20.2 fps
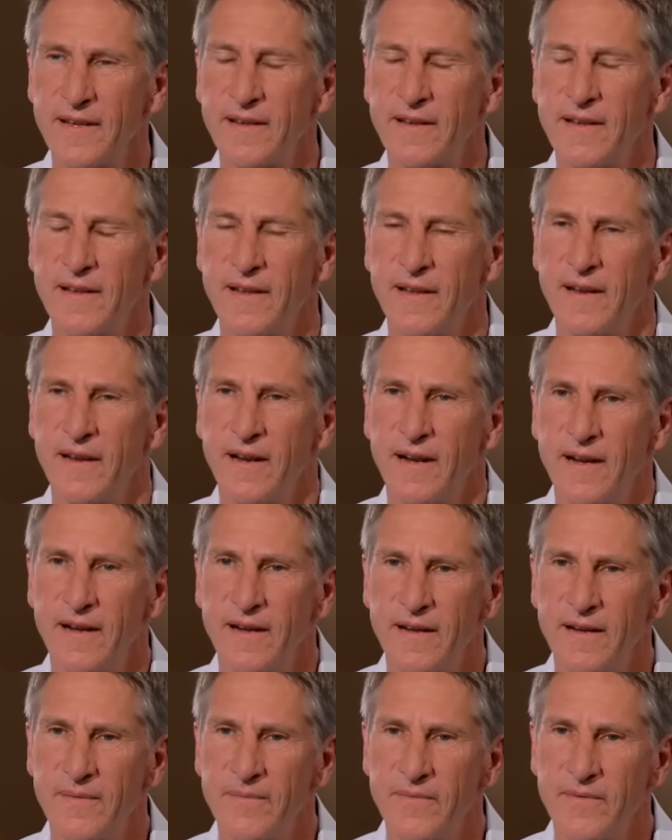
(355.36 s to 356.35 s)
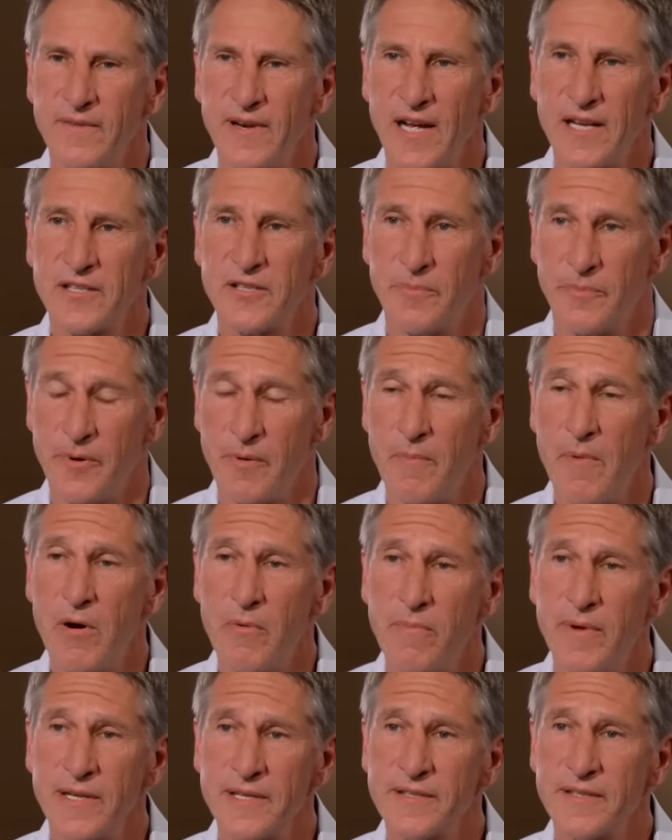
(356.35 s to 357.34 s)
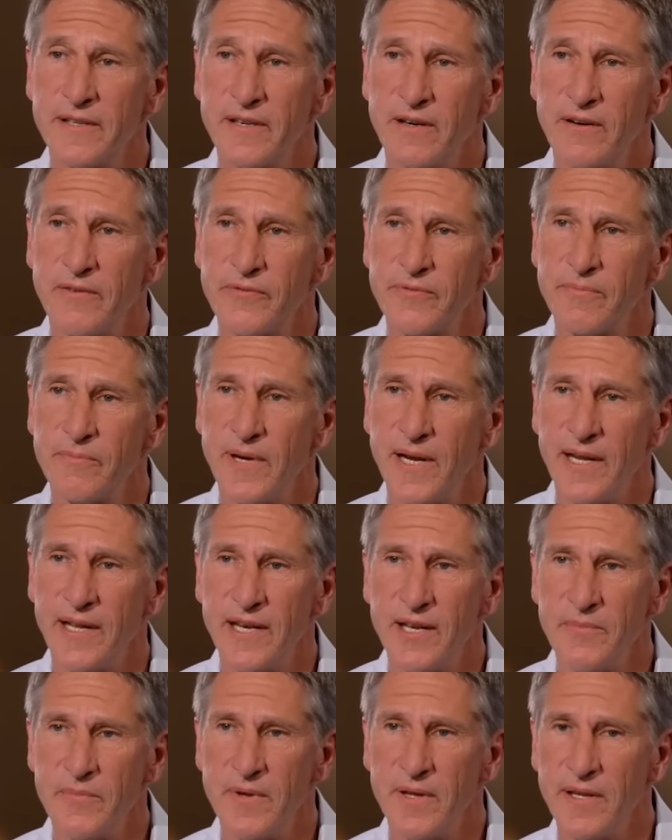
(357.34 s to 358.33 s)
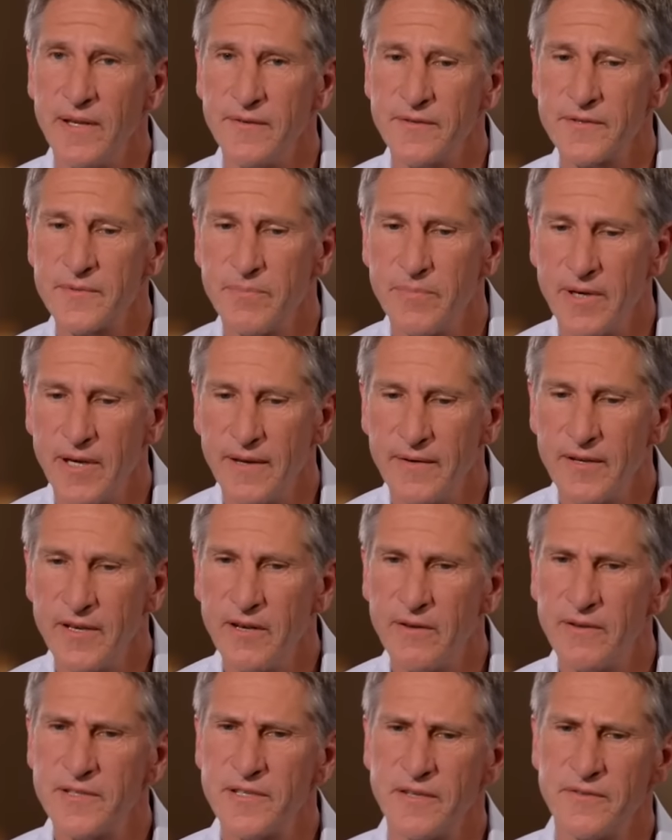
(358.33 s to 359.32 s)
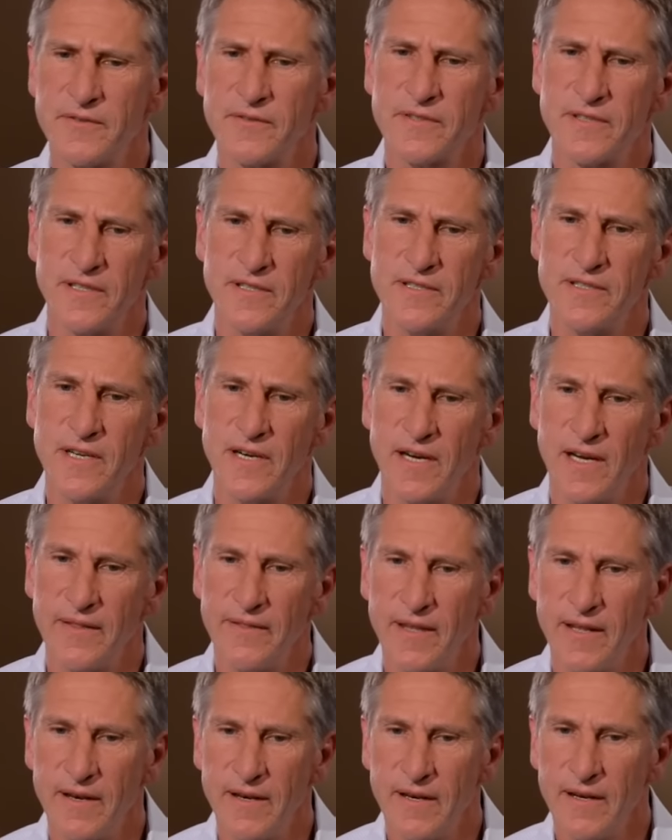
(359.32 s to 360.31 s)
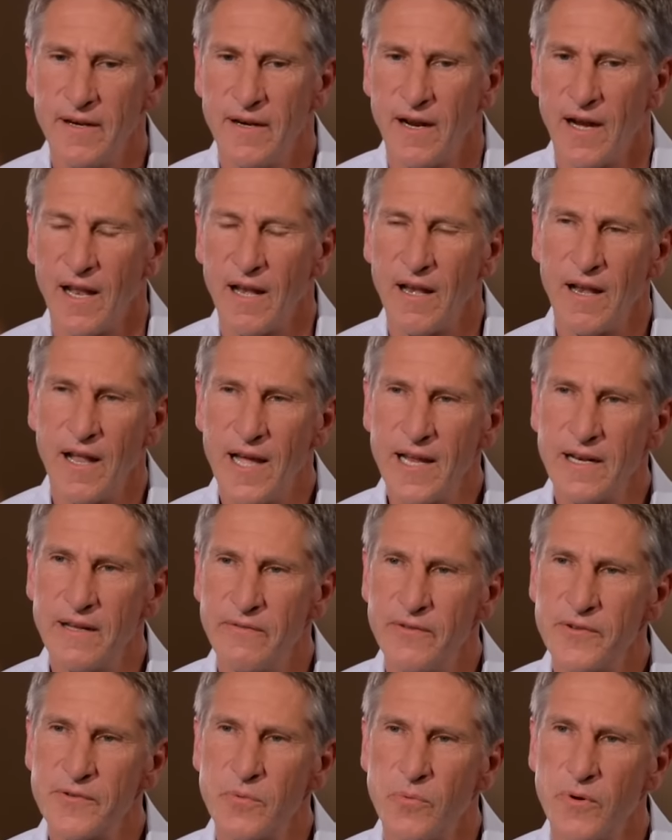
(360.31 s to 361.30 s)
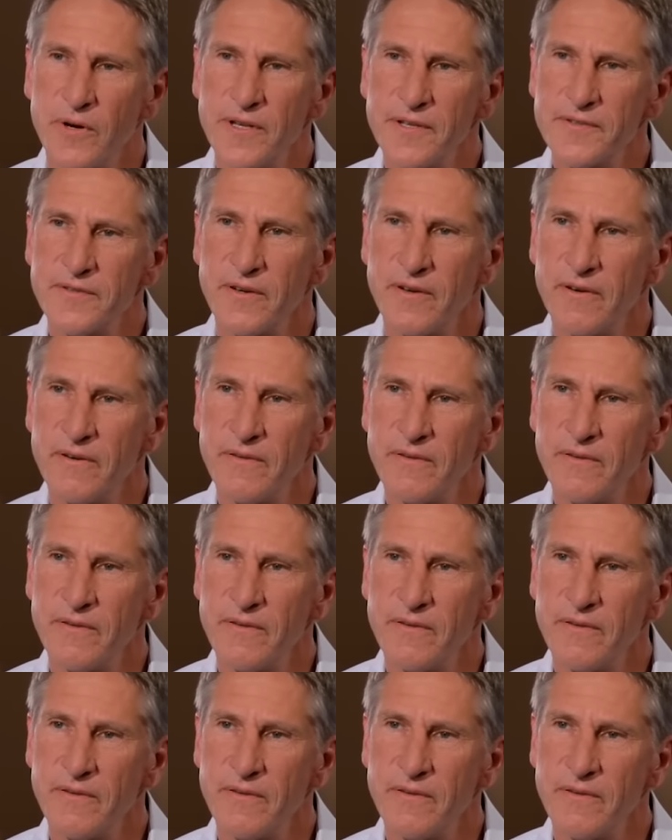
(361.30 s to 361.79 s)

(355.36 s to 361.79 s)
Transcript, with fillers: Yeah, um, not to promote myself by any means, but you know it's interesting, John, that a lot of us want to